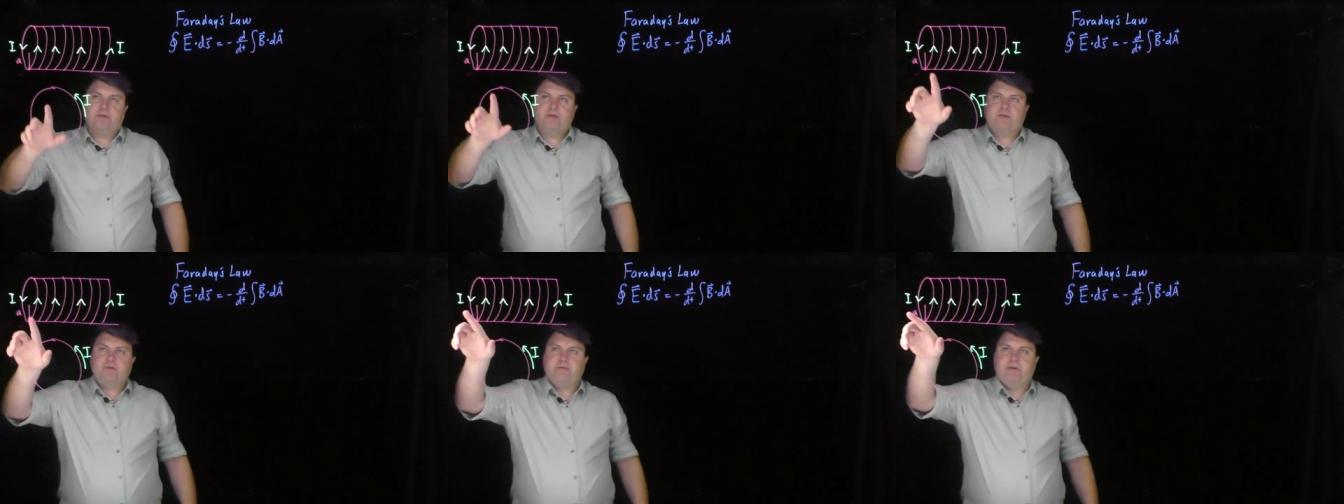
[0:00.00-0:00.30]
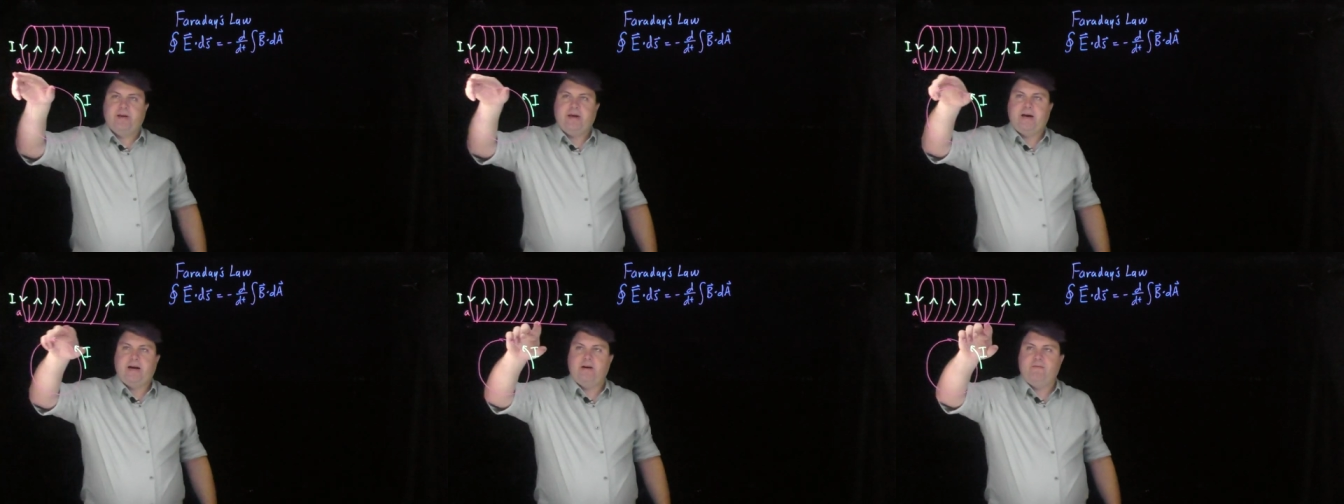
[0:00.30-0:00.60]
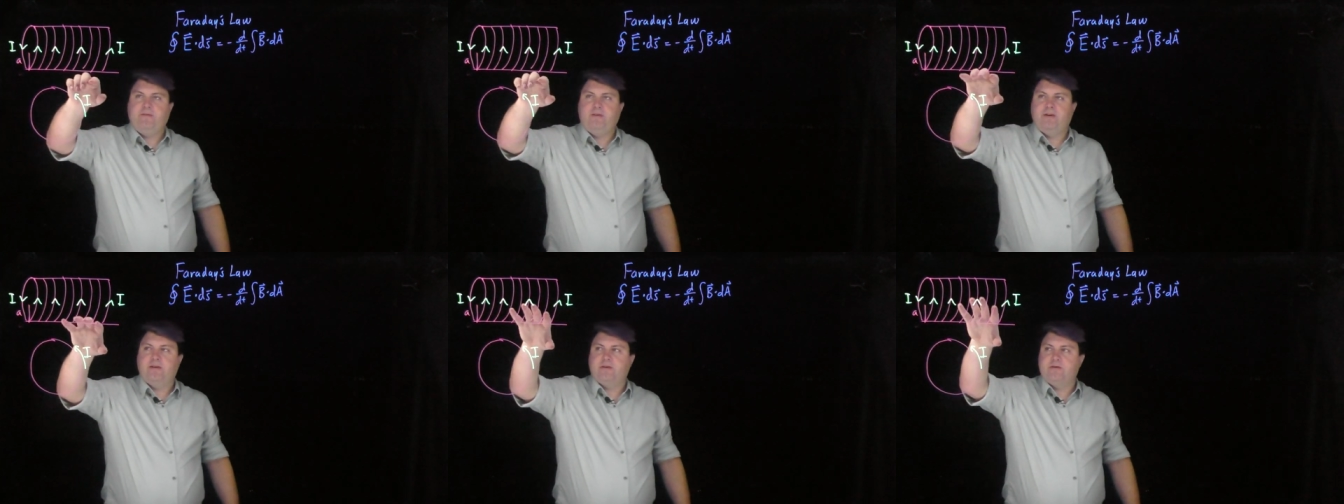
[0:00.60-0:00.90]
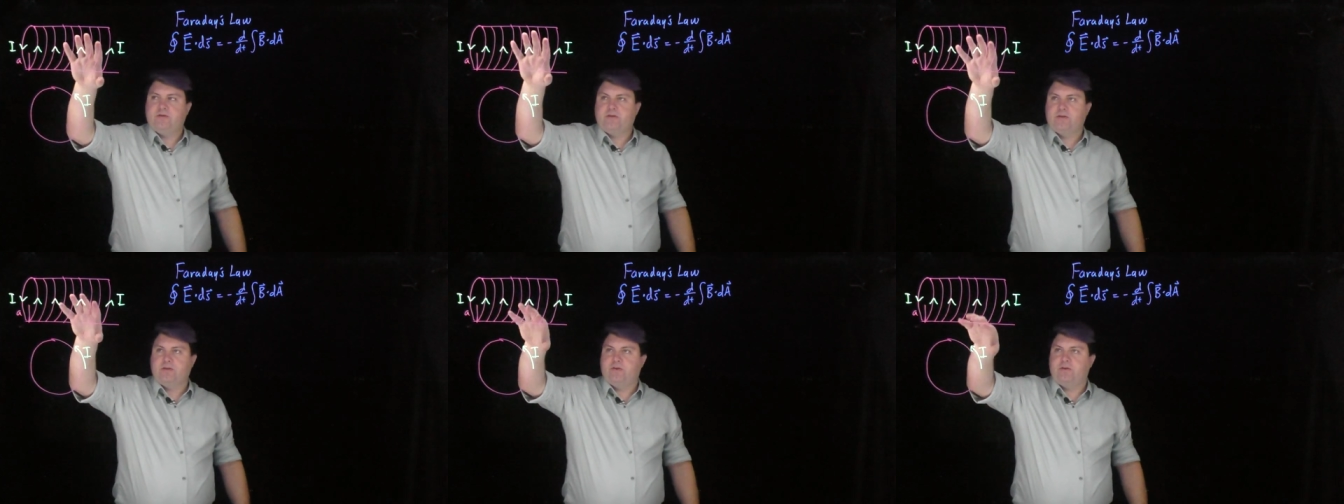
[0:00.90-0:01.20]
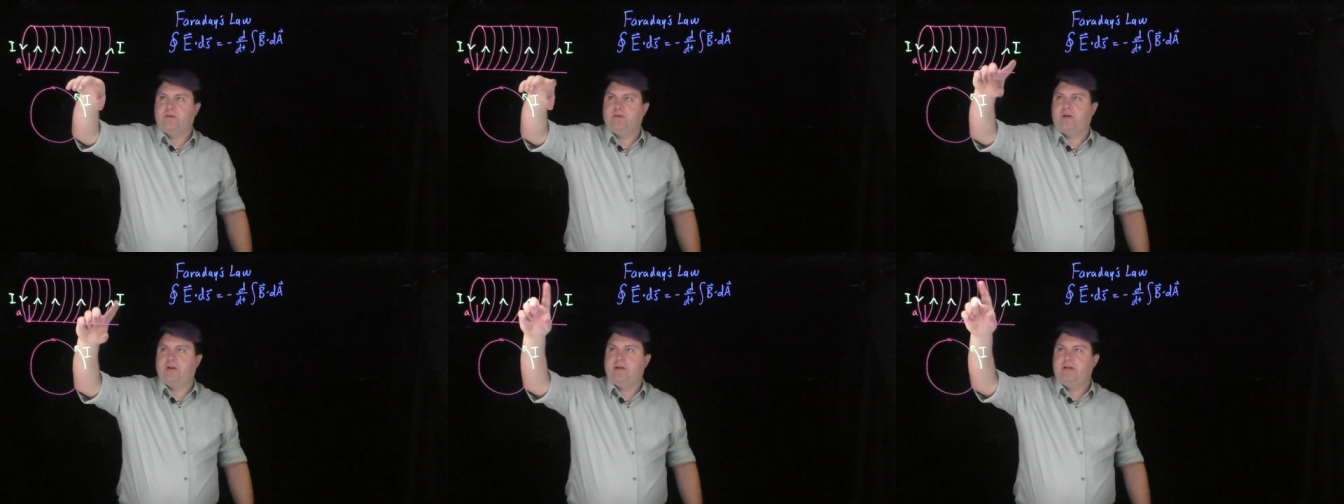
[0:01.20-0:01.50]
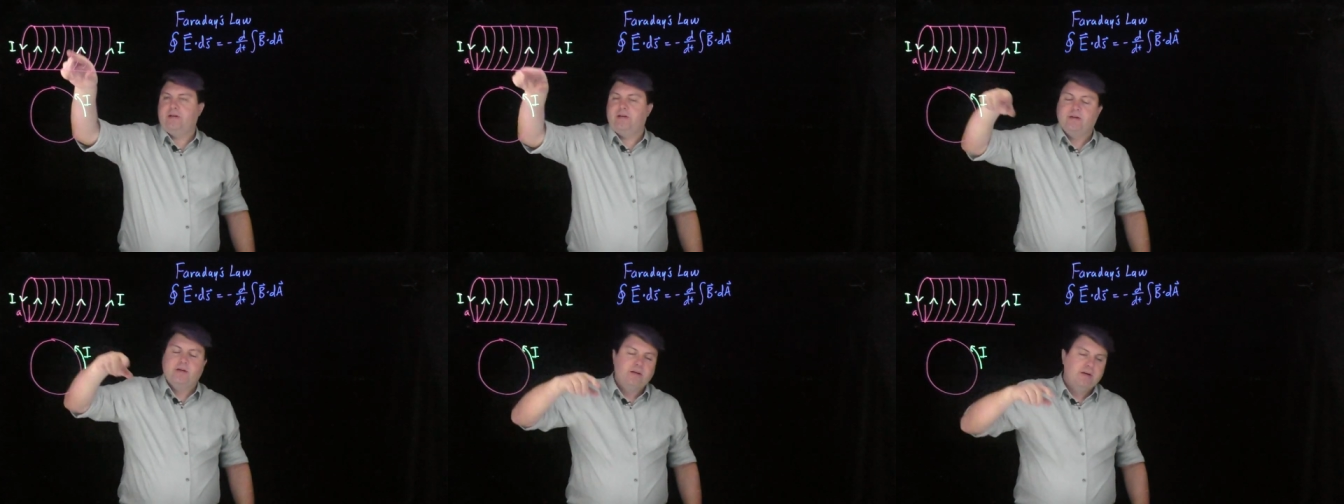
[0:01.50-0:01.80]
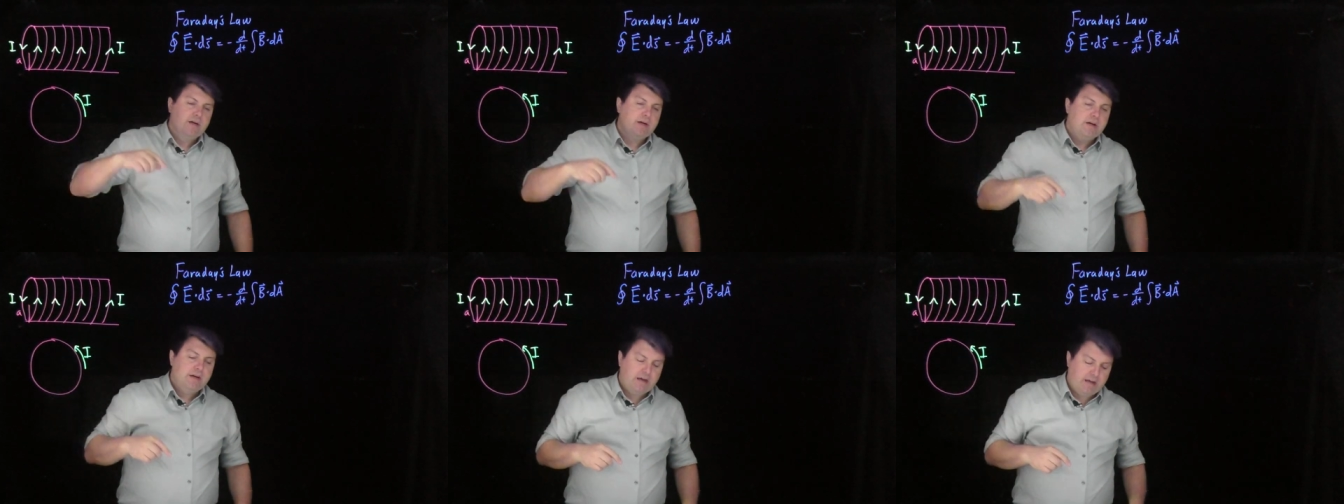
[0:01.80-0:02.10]
So we have here a solenoid,
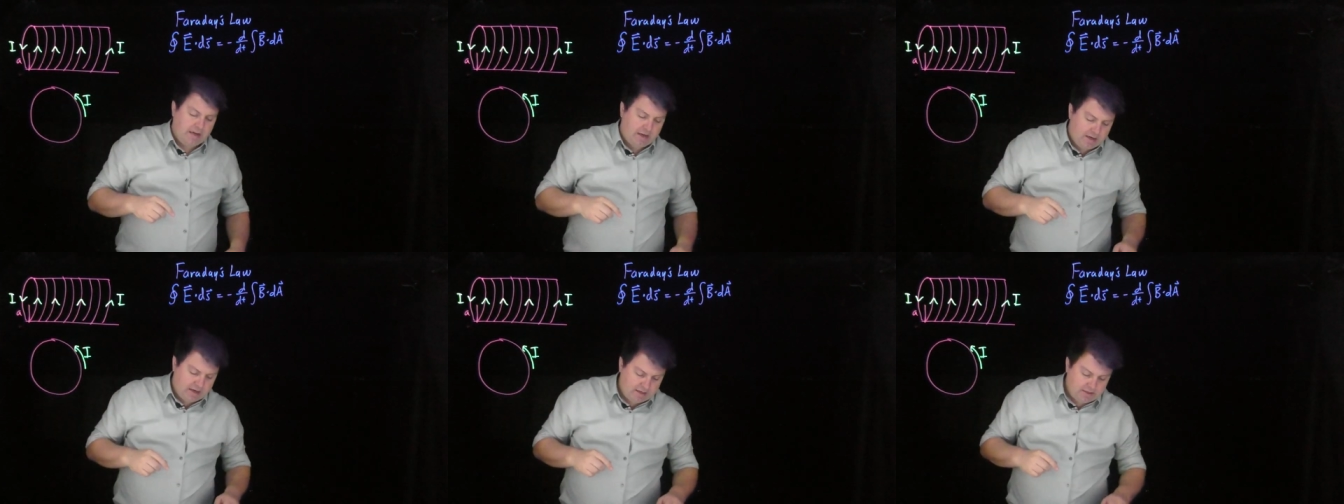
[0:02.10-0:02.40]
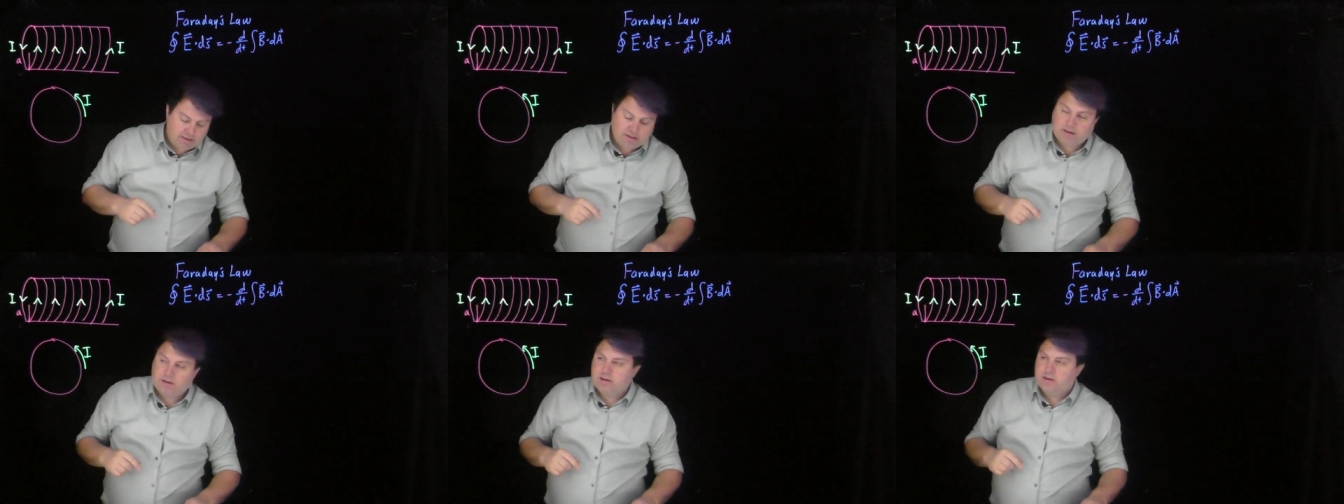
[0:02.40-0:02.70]
and